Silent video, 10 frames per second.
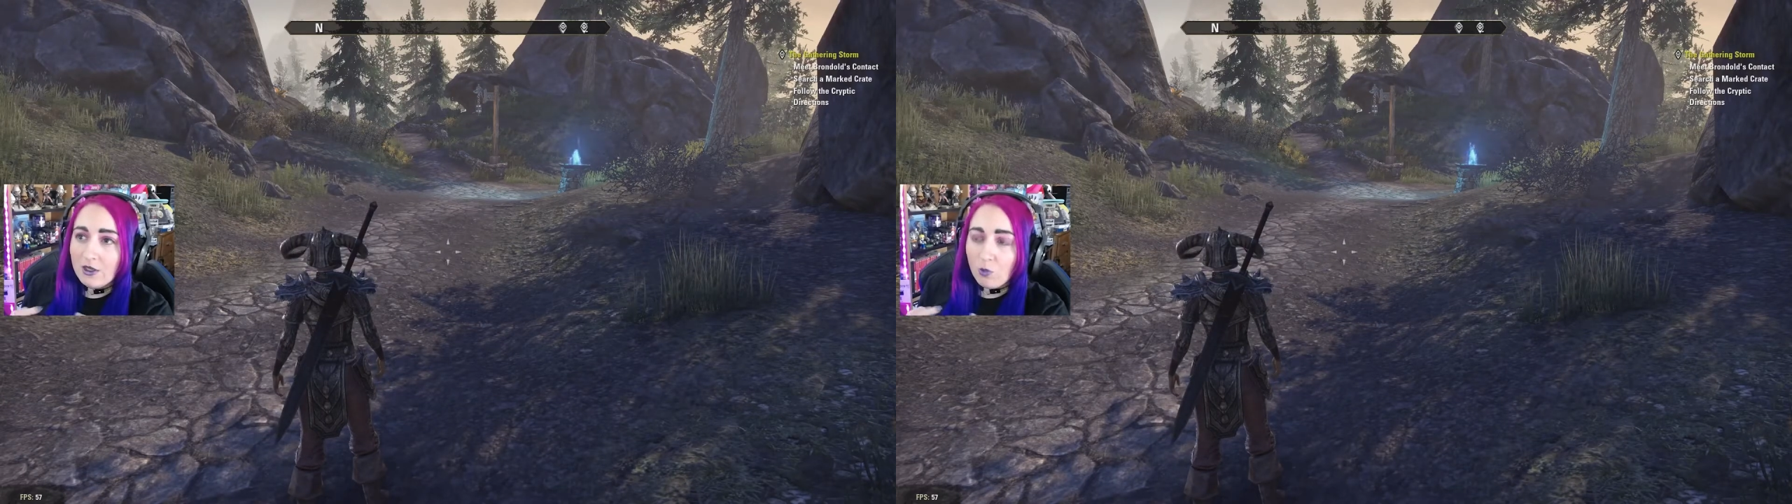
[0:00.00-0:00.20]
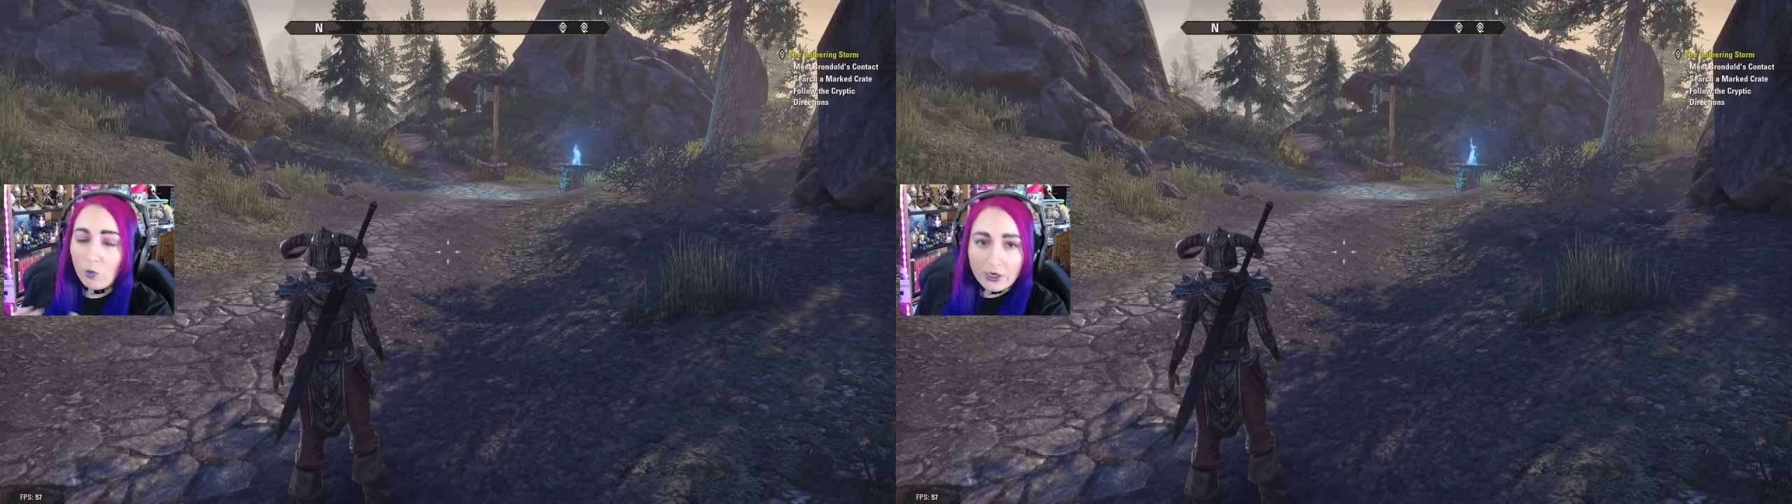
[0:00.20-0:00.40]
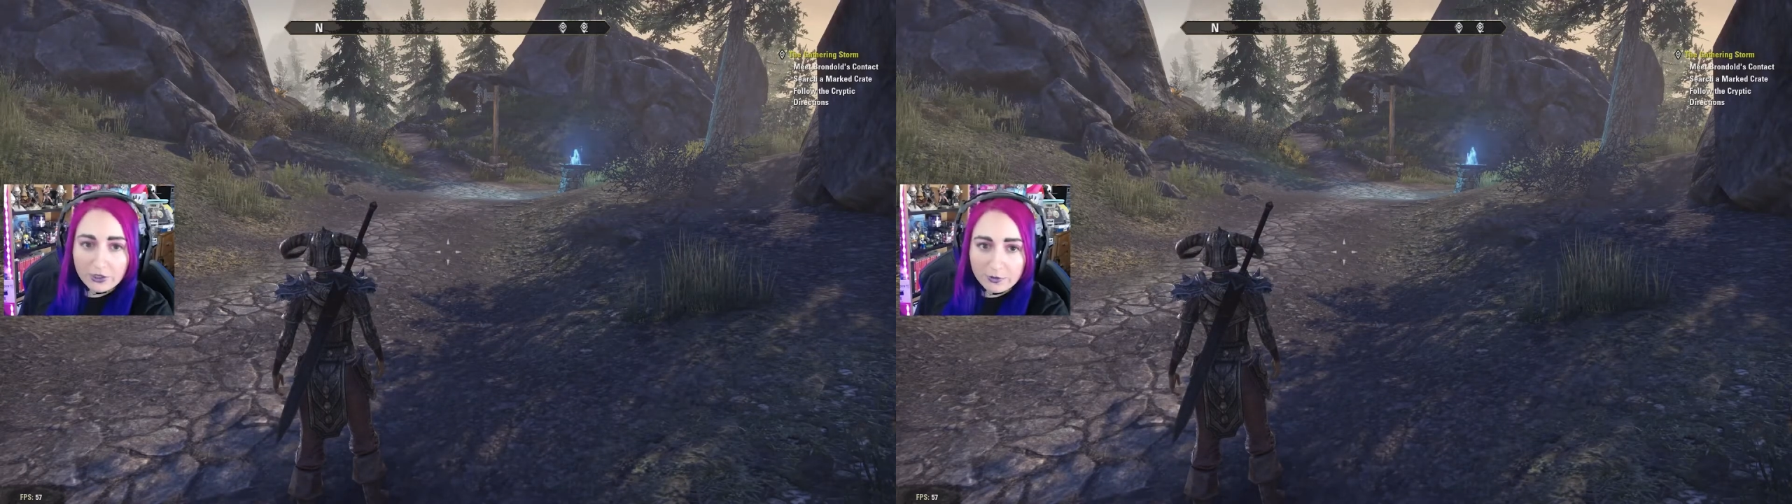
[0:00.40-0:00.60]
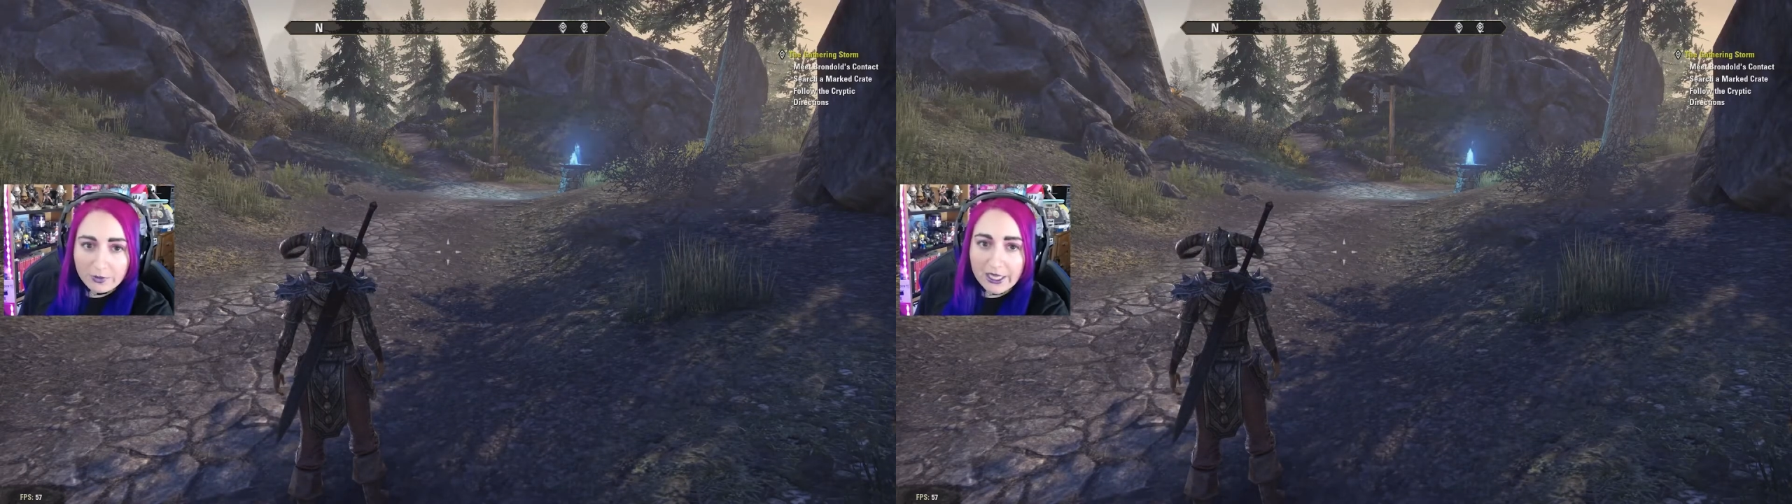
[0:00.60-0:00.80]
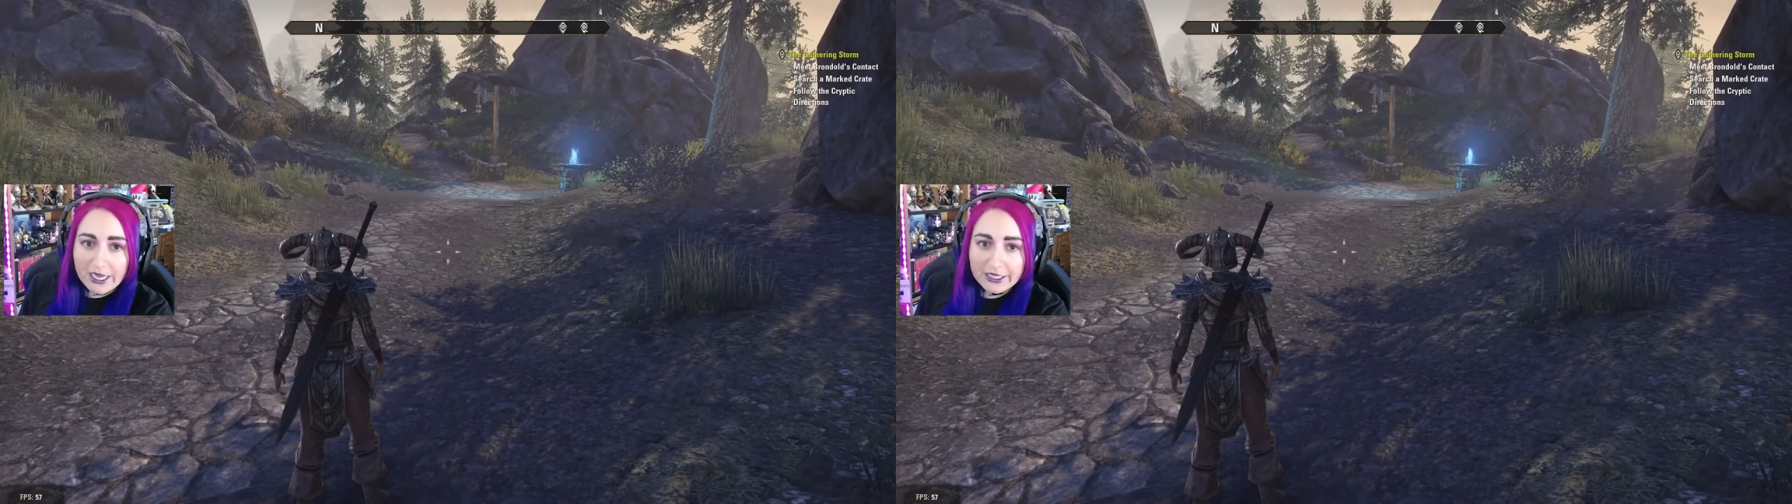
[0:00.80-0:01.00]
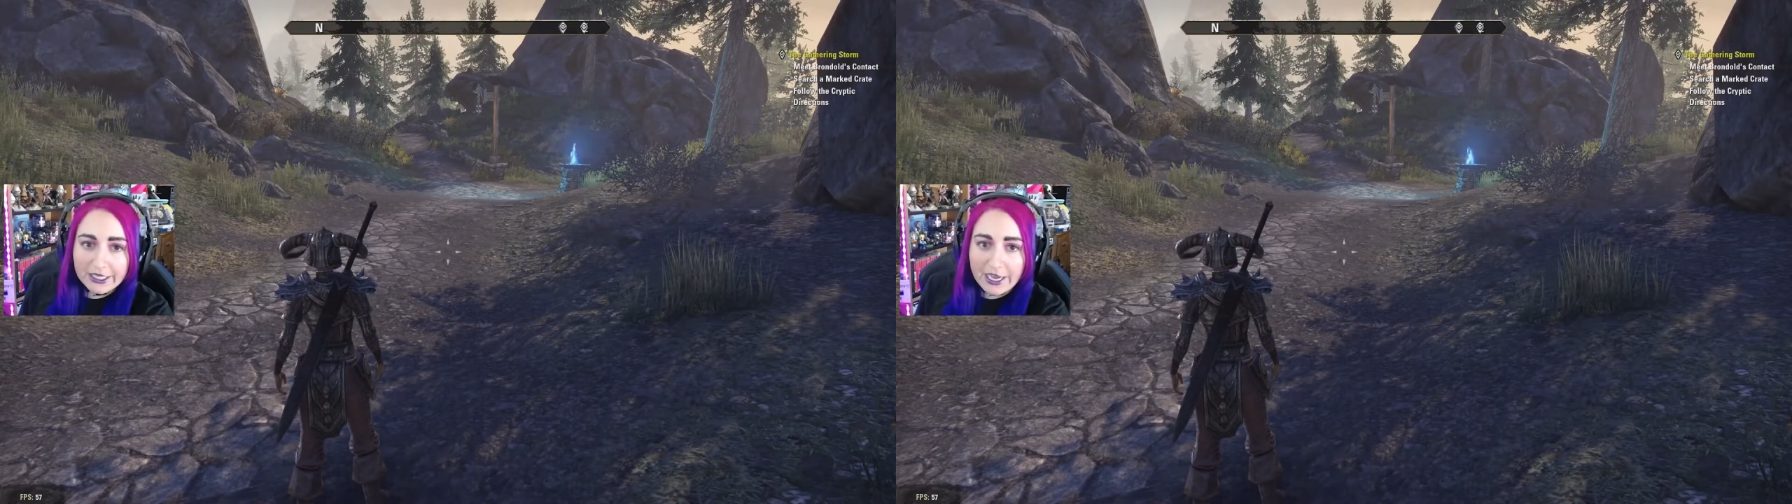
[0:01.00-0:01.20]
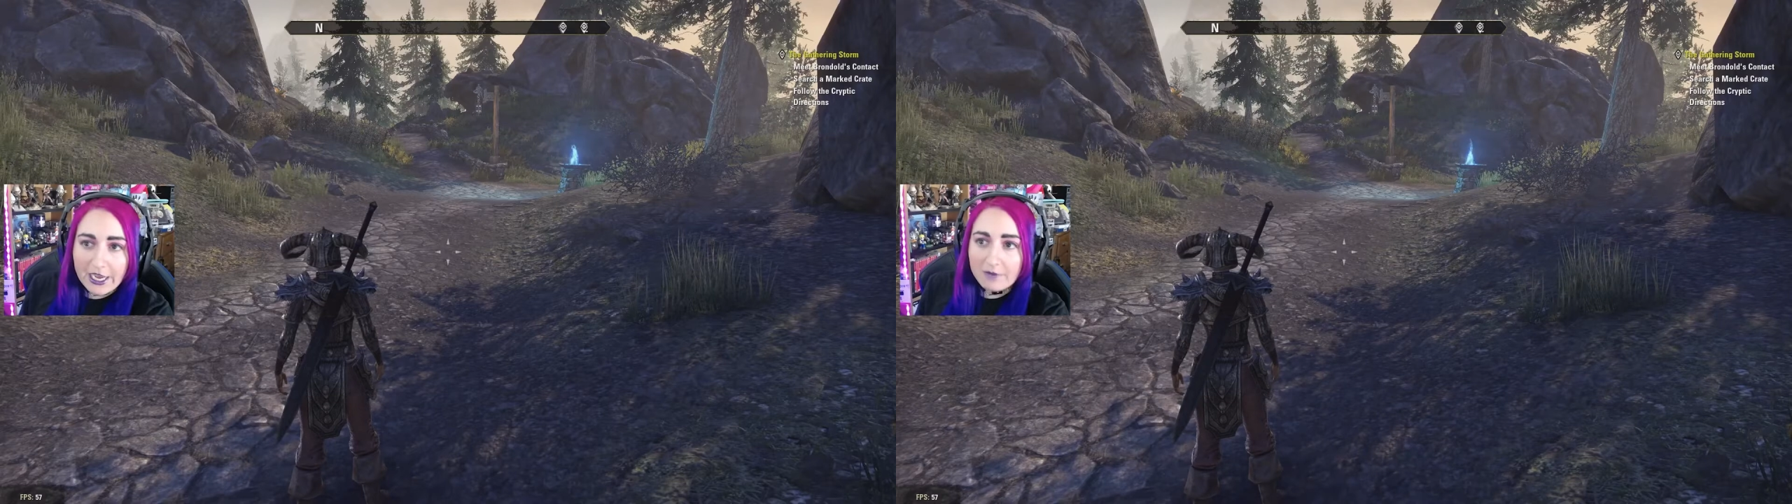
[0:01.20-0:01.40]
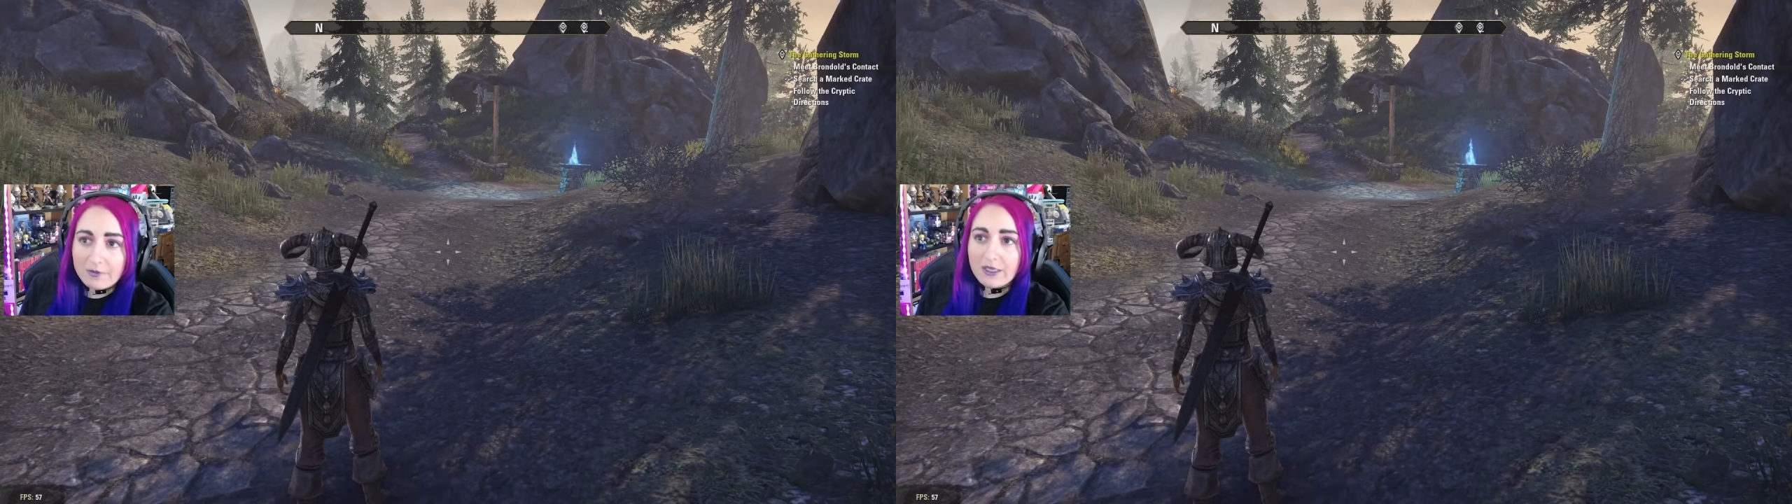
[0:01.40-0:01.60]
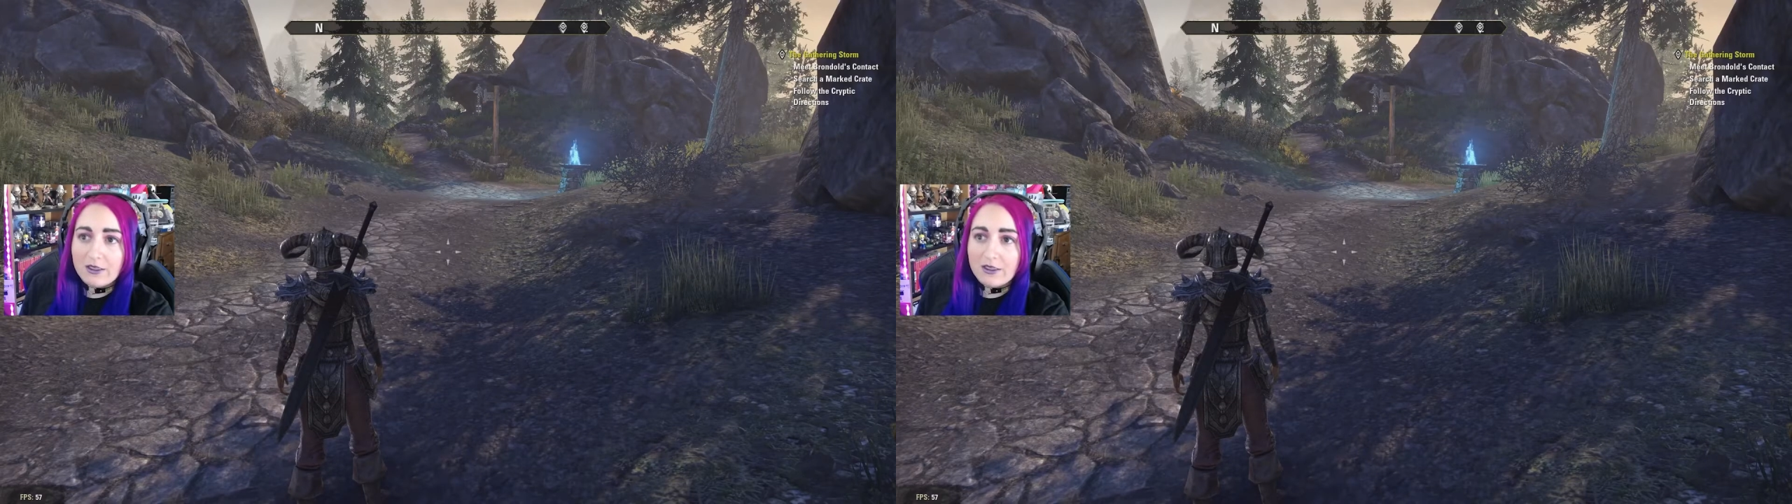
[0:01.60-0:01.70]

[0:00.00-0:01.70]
where you play in the game.